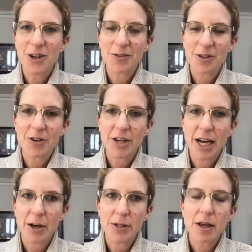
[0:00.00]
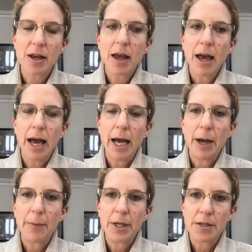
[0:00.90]
to 3 hours
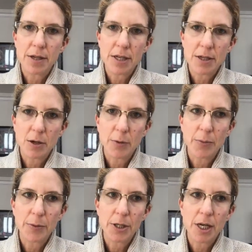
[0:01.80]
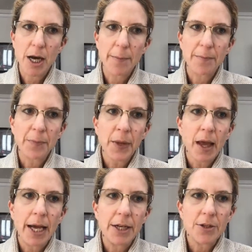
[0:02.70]
is an appropriate time.
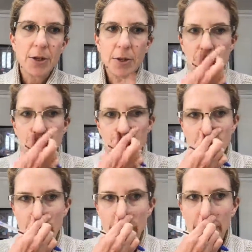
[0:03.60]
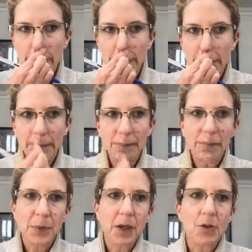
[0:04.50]
And in terms of
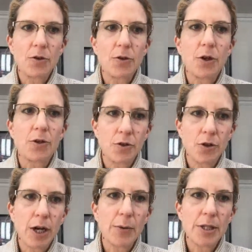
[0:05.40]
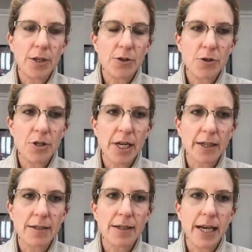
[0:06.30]
so I would say 2
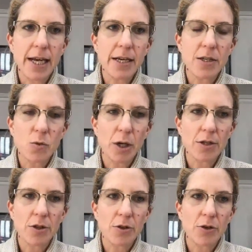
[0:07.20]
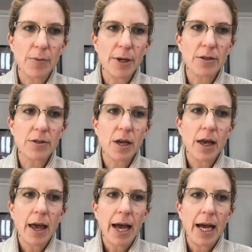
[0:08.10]
snacks a day as well as the 3 meals.
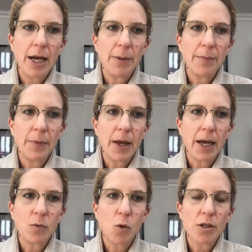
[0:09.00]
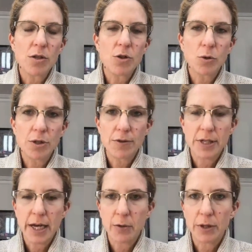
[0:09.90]
And what sort of
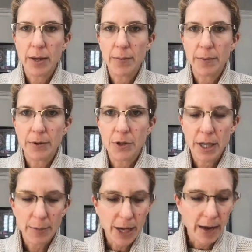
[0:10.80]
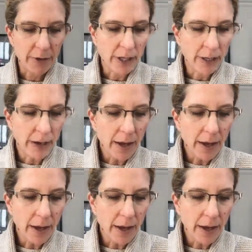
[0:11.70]
snack should they be having?